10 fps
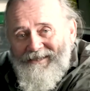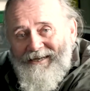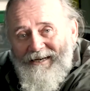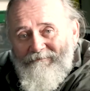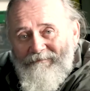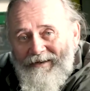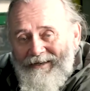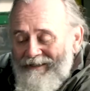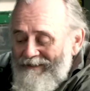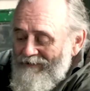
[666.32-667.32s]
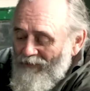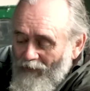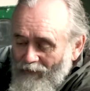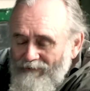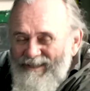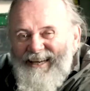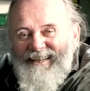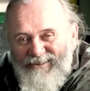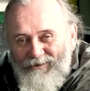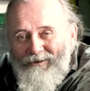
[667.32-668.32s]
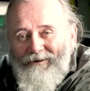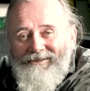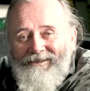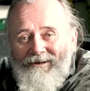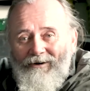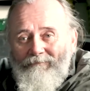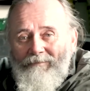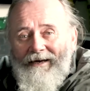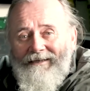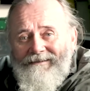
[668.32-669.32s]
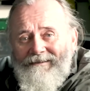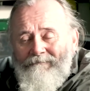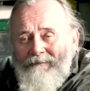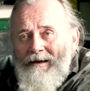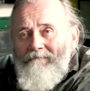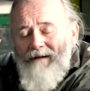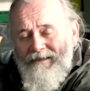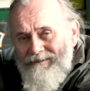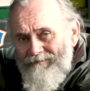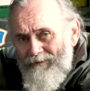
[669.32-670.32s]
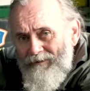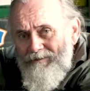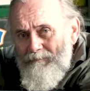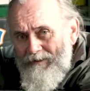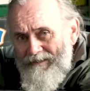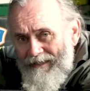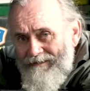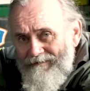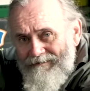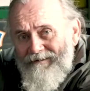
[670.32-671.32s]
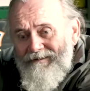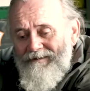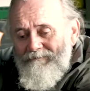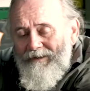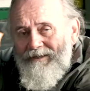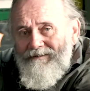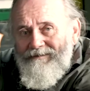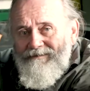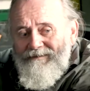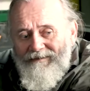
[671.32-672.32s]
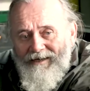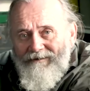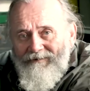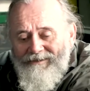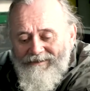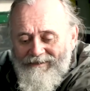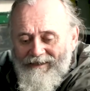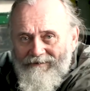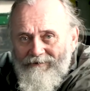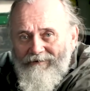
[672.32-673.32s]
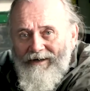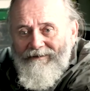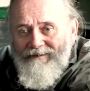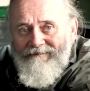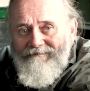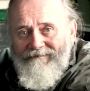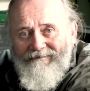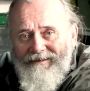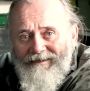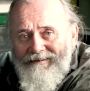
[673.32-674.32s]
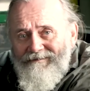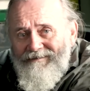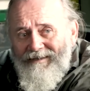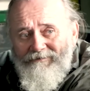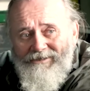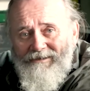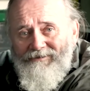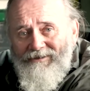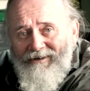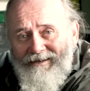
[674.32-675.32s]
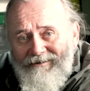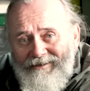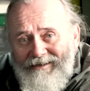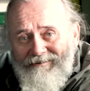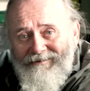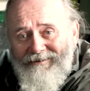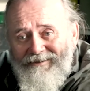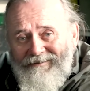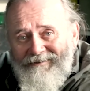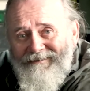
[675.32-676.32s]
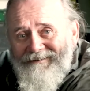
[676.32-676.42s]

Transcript: set up and all together, all nice and compact. Most of all, it's protected because as you know, once you start off-roading, you know, stuff shifts around like nothing on earth.